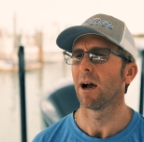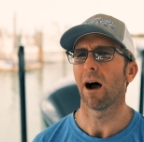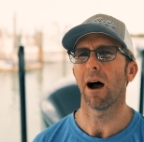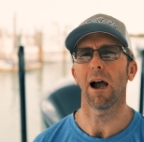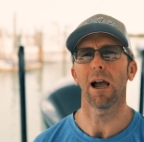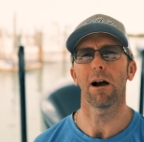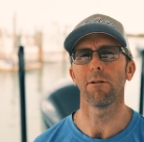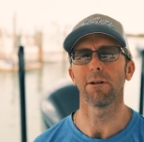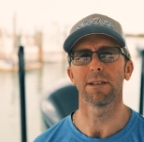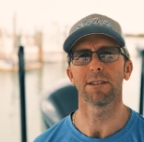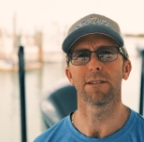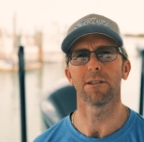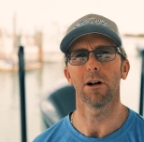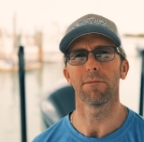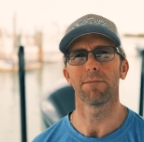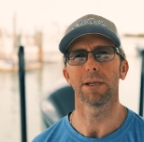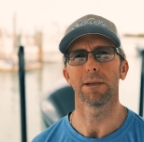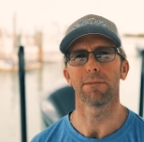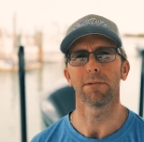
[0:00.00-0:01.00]
I always
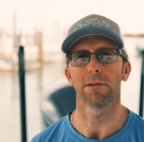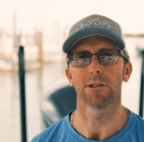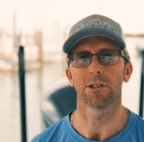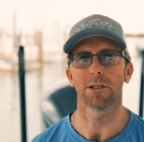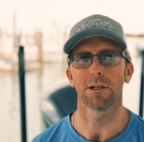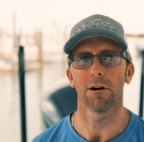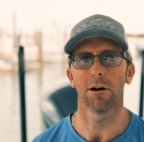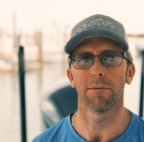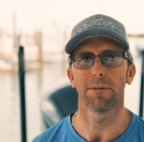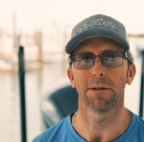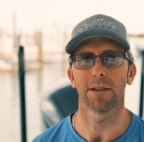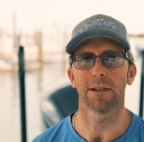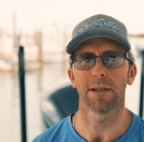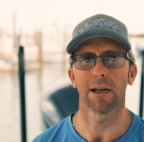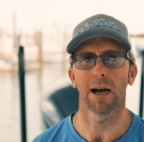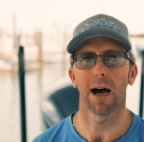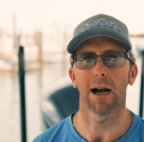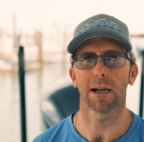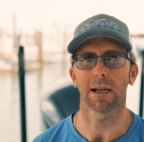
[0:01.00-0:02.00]
tell people to show up at the
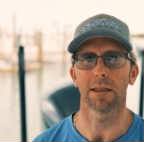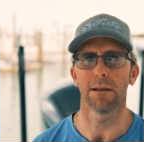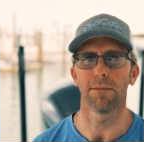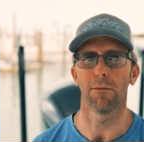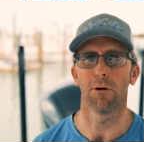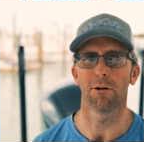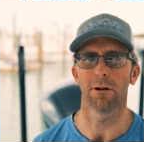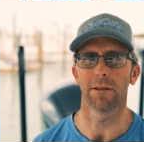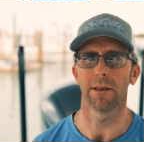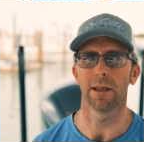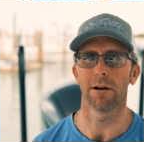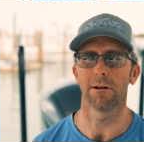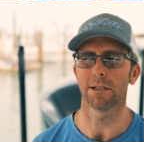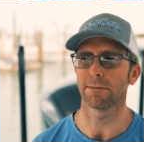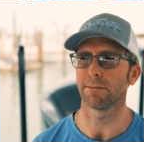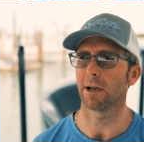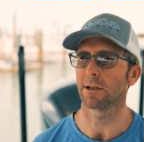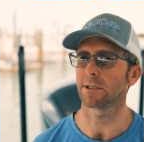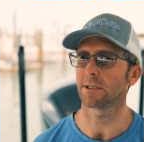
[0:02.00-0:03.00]
dock in the morning, though,
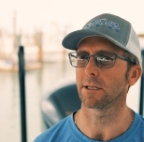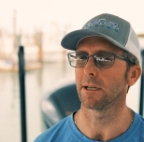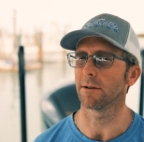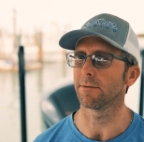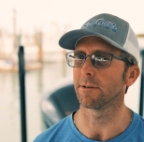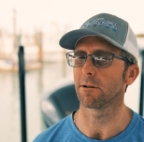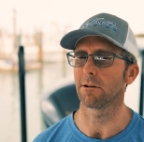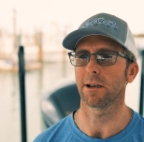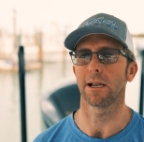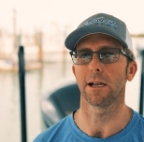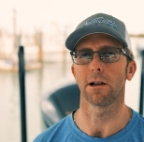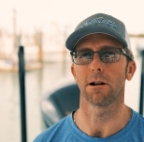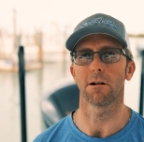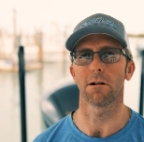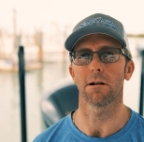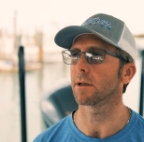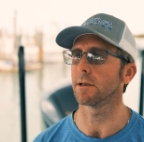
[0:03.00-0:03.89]
especially if you're here,